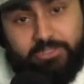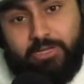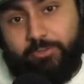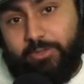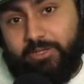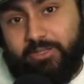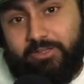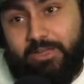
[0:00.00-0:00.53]

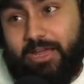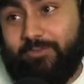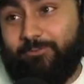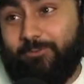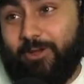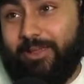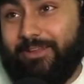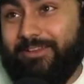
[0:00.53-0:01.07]
dummied in that
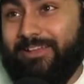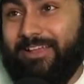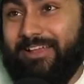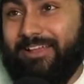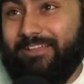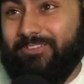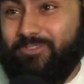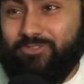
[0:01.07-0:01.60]
fight.
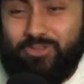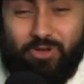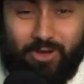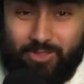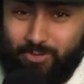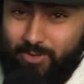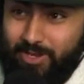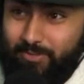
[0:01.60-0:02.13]
There's no
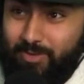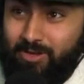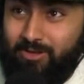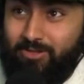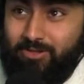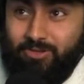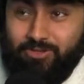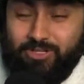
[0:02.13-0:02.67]
other way about
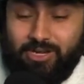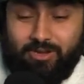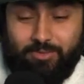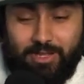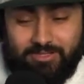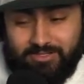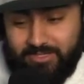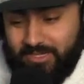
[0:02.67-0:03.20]
it. You know, Jack
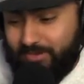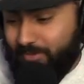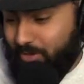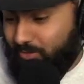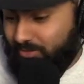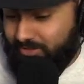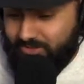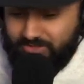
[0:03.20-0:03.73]
Hermanson came out
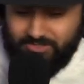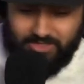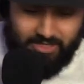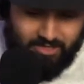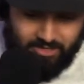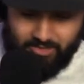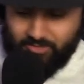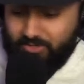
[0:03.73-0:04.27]
with this
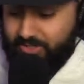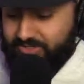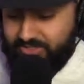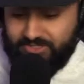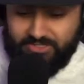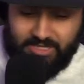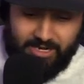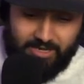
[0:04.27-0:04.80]
crazy
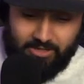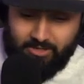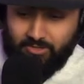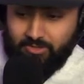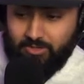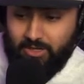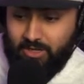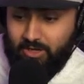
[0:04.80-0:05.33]

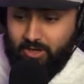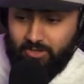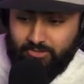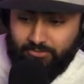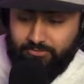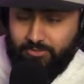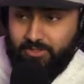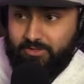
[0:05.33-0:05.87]
style on
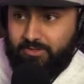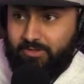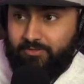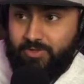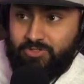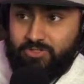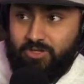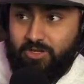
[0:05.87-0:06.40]
the feet, and then
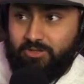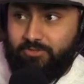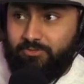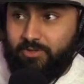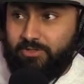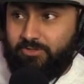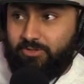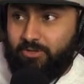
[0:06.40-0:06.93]
eventually got the
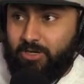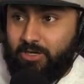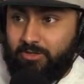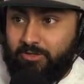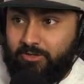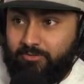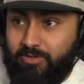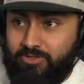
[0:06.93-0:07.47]
fight to the ground,
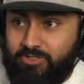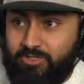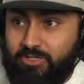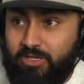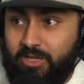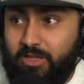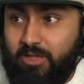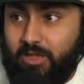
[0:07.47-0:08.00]
and then
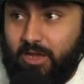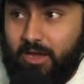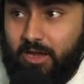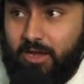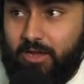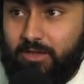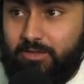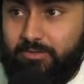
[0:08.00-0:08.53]
eventually
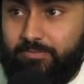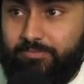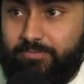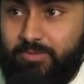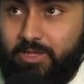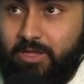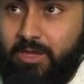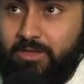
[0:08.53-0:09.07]

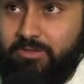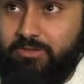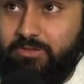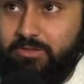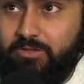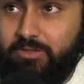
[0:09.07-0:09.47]
got